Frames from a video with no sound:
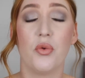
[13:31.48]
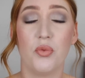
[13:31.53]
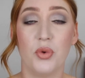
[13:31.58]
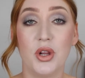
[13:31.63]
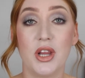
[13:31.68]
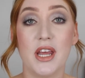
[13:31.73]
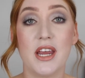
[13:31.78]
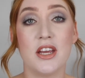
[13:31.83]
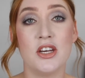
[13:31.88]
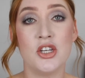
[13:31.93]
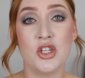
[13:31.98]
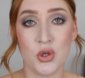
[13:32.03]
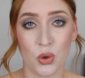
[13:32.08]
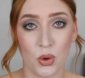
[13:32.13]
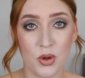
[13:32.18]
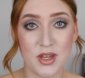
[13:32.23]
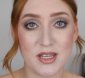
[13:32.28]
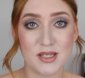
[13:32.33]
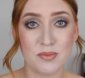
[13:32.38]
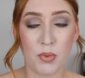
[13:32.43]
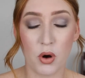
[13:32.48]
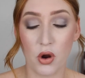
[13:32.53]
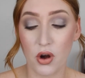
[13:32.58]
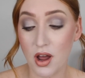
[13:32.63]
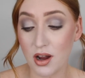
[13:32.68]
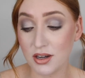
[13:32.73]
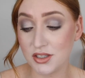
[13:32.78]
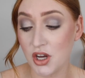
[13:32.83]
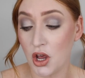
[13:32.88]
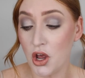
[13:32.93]
really enjoy this
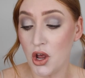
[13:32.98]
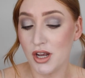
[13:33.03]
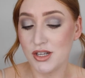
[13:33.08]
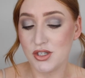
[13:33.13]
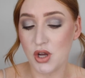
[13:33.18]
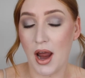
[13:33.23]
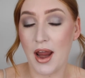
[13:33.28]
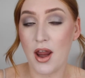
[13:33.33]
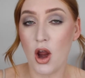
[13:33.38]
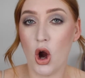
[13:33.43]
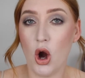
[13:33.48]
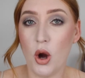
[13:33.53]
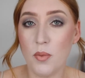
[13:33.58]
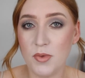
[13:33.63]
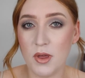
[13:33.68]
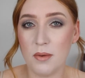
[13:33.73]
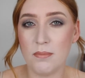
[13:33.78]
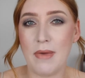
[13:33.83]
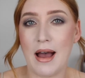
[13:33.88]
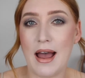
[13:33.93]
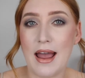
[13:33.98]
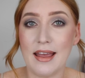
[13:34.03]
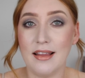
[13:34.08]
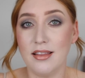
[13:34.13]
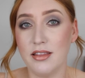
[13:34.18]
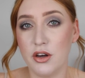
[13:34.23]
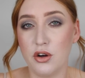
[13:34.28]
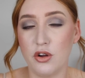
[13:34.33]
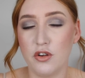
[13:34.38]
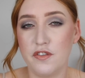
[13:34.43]
product. So I hope that my
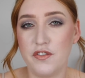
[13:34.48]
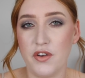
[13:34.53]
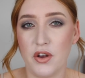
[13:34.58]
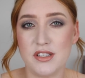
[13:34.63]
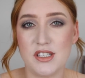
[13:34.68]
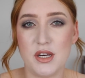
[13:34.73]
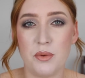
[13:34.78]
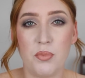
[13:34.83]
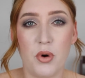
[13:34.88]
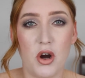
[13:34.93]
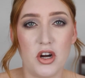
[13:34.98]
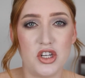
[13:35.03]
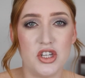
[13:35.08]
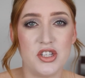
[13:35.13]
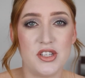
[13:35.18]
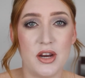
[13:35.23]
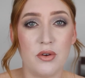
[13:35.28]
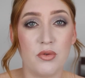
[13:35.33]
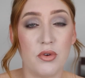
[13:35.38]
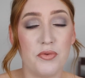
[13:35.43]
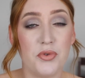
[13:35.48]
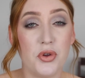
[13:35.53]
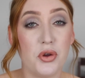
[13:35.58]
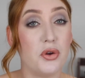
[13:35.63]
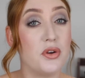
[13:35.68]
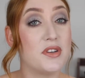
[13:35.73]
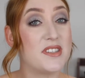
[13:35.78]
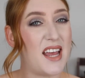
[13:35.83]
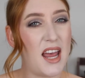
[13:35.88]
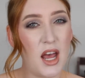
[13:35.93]
little first impressions and
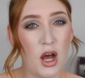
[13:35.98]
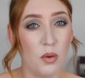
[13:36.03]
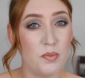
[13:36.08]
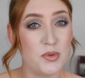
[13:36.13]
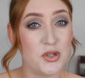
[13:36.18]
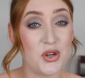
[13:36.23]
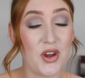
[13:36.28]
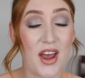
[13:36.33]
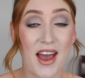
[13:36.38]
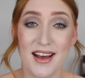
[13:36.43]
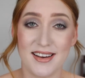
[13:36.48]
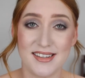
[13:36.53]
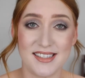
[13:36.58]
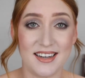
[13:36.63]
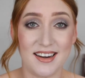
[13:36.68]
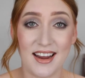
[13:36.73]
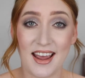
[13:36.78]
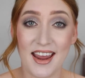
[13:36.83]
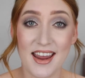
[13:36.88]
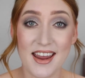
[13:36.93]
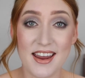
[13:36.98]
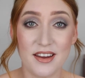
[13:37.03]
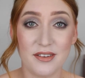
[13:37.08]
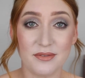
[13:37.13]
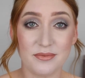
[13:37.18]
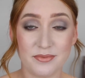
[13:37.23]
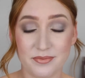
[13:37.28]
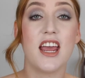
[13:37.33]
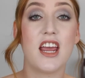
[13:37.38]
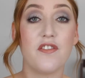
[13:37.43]
reviews helped you out
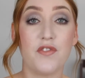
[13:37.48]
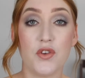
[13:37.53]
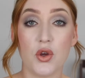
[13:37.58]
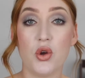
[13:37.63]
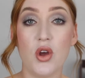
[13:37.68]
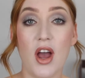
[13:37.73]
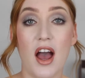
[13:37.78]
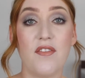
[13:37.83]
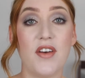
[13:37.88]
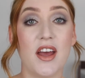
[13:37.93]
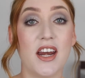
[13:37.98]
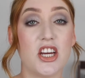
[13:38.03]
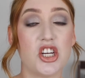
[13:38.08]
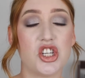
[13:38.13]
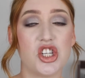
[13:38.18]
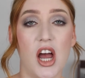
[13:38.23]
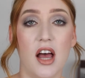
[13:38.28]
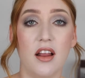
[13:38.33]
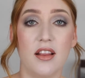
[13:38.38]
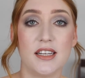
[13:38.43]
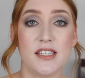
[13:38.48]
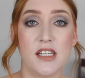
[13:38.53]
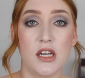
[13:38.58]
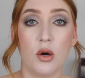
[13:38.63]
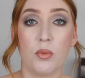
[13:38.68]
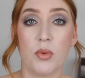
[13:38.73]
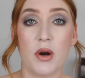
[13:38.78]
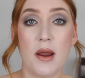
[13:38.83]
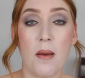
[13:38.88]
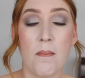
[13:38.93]
today. If you have any Charlotte
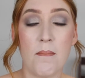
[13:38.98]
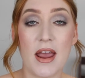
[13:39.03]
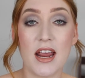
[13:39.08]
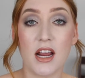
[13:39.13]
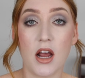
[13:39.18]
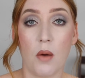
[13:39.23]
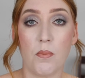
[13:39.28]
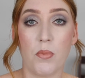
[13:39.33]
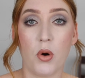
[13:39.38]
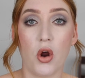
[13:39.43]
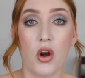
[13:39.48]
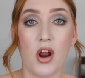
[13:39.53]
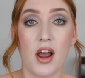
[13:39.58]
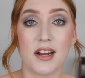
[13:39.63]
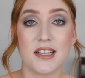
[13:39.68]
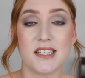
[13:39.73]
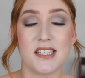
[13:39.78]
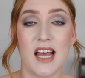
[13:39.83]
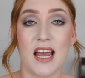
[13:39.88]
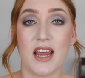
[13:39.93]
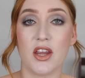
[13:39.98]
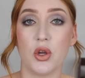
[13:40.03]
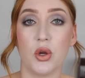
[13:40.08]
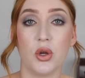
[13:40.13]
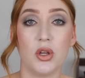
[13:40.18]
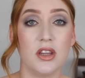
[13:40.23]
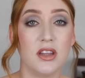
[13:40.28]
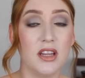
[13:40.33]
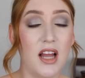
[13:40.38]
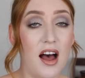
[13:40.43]
Tilbury makeup products that
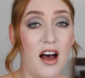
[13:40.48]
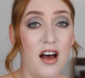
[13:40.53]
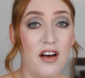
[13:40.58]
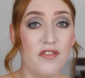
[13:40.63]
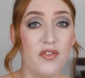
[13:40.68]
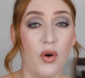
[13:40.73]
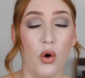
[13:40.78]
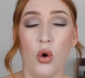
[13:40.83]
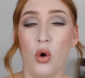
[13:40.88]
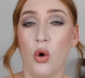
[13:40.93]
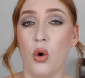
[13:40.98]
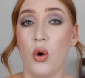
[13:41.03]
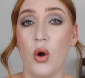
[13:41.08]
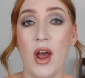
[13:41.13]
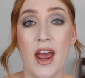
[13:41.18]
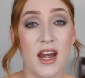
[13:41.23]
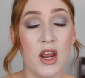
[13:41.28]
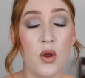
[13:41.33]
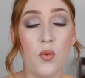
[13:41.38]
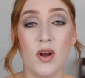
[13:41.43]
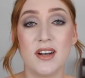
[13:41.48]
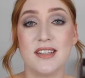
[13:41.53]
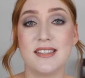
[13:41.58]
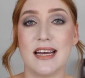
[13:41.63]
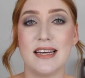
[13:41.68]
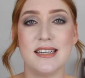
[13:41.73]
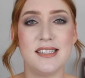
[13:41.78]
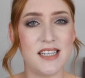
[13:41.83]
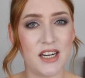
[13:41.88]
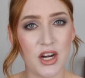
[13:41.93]
you love or any ones
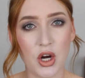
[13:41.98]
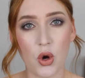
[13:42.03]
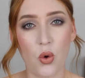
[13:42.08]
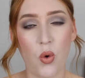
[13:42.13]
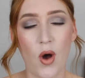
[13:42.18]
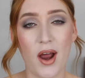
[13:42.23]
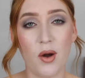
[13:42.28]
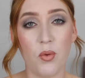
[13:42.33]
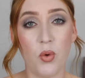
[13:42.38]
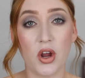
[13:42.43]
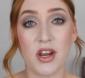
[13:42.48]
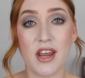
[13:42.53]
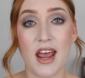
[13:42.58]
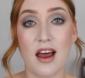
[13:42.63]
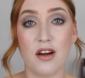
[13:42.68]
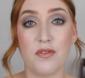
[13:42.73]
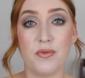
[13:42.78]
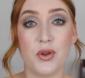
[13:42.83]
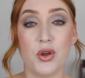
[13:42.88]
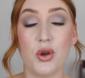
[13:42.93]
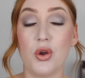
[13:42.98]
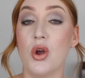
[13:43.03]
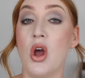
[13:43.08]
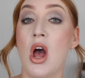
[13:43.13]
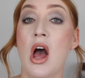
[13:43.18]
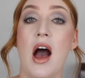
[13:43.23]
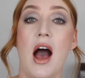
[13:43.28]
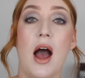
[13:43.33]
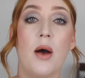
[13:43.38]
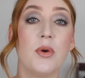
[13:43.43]
that didn't quite work out for you,
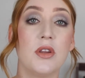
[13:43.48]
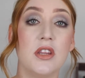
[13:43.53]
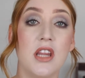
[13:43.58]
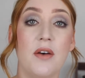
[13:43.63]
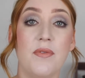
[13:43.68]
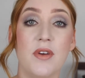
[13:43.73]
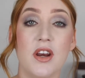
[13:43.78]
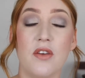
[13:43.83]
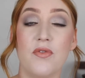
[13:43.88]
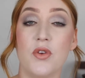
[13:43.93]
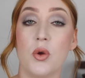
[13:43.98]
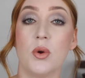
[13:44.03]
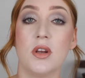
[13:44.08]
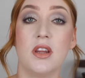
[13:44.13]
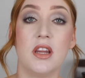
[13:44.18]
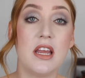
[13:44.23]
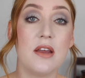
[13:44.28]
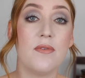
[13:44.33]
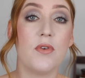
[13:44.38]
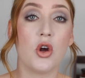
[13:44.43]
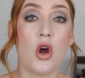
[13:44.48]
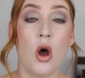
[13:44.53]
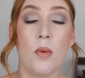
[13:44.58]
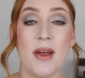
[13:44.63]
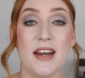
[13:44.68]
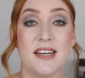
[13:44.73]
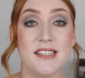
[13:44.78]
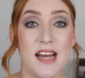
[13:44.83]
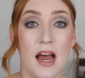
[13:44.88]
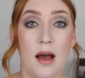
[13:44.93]
I would love it if you would leave a
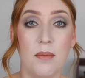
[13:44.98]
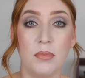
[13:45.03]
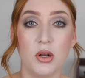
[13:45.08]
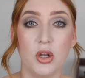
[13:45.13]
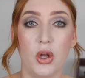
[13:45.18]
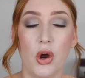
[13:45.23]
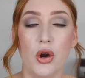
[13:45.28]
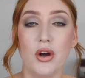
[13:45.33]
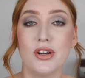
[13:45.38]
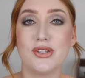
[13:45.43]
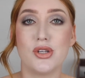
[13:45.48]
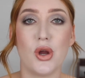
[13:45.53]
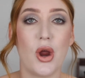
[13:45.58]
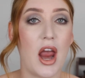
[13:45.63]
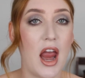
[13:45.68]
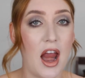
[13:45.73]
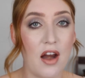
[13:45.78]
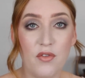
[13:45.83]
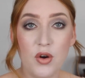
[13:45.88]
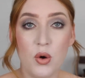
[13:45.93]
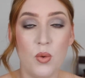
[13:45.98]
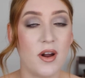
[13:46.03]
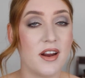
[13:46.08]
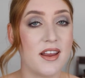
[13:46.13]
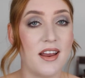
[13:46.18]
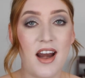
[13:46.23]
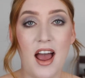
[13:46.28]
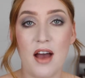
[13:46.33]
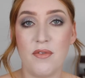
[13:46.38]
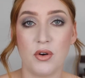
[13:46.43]
comment down below so everyone
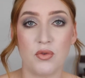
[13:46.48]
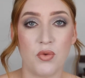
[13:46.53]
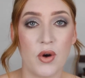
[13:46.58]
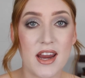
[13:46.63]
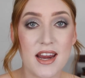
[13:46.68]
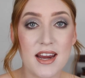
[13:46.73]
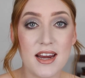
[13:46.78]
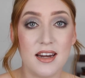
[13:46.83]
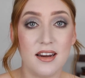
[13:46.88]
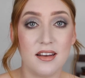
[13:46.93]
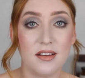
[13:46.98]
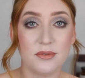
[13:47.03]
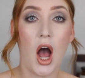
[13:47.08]
can have a read.